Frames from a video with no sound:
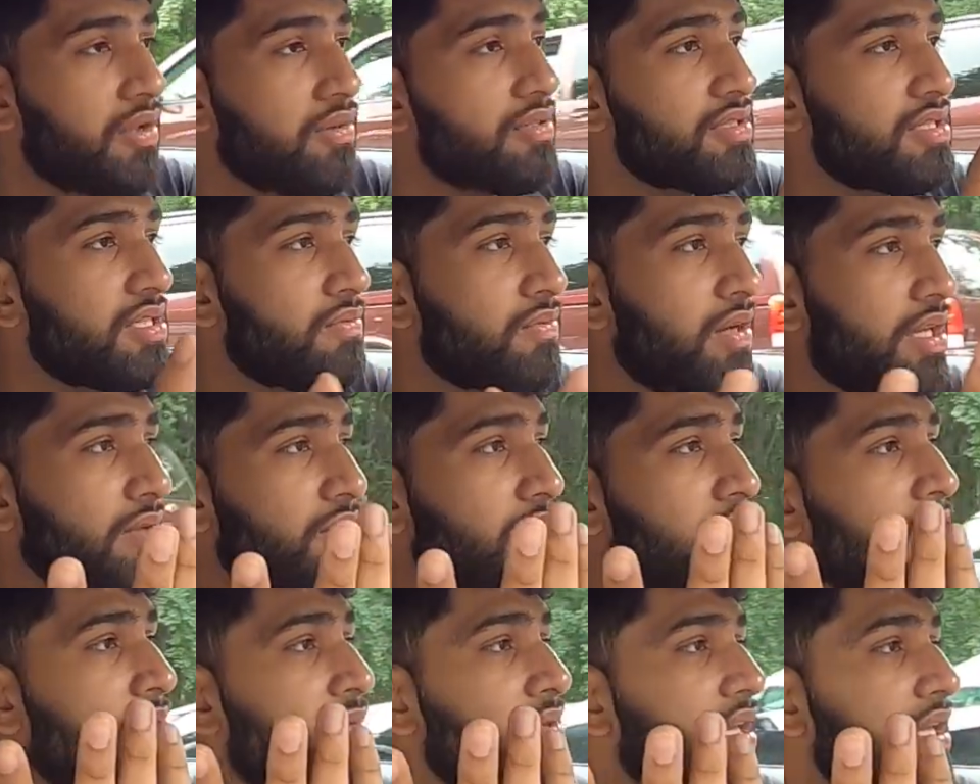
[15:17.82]
I don't see why you
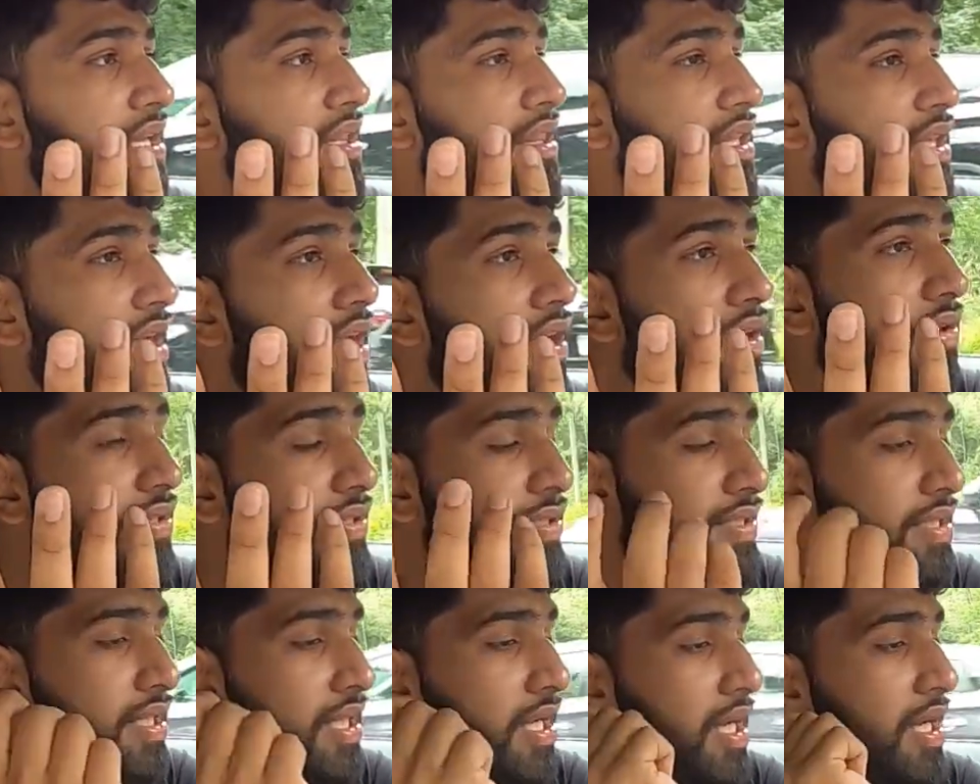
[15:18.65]
would go with anything
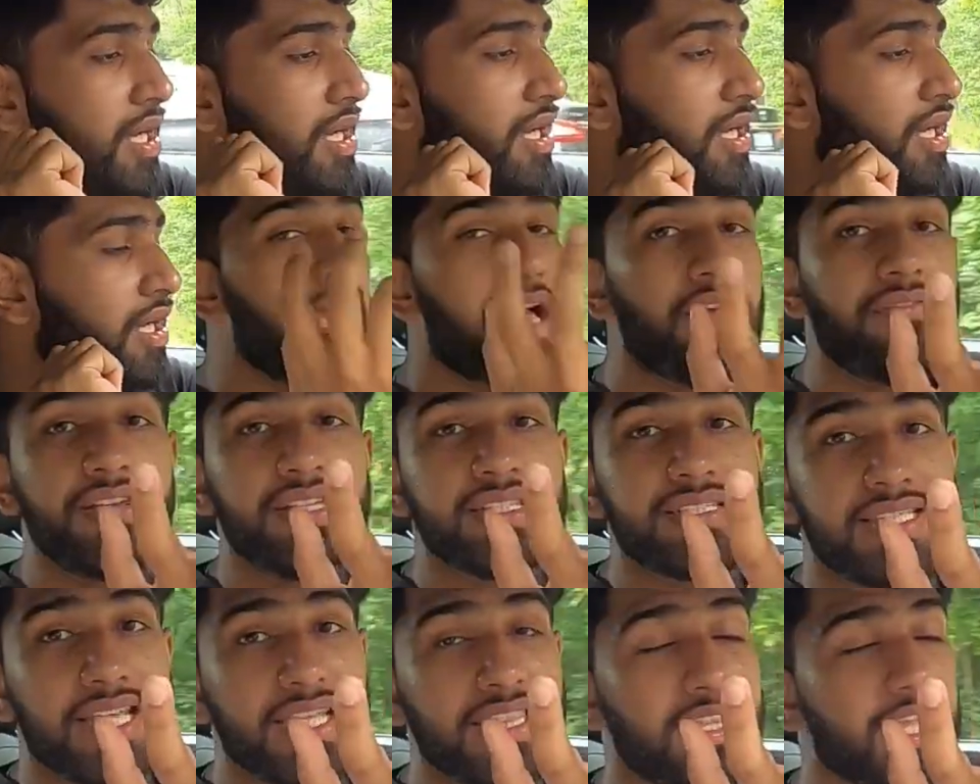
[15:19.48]
else. But
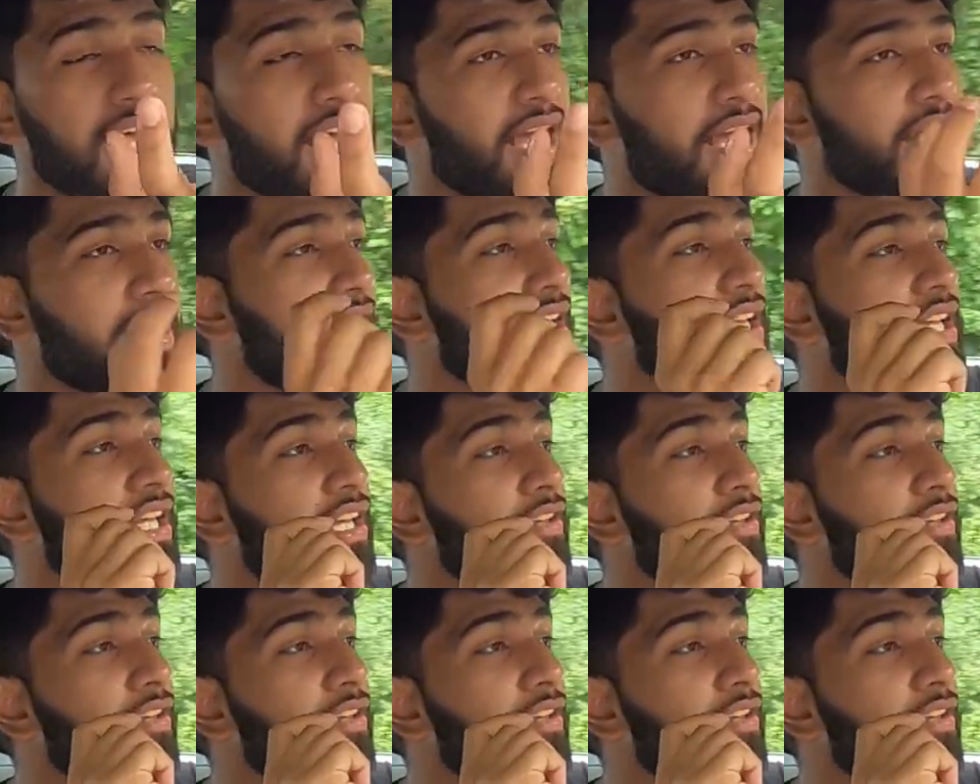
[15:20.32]
having said that,